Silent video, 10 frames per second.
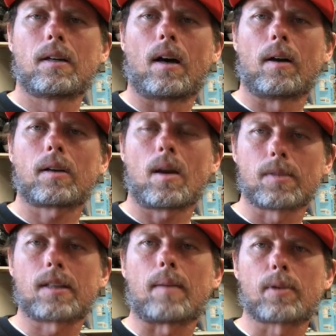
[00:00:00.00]
Uh,
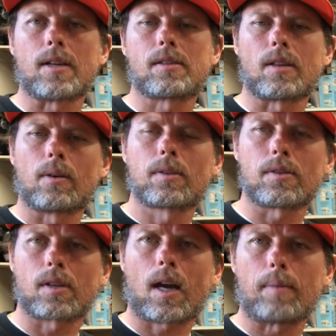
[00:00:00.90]
comes at that price though.
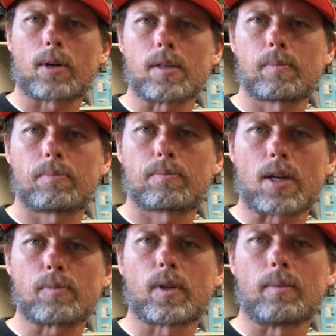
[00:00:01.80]
There's a high price
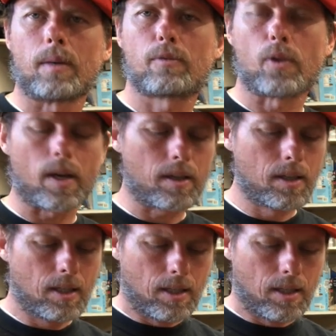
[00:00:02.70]
price premium for it.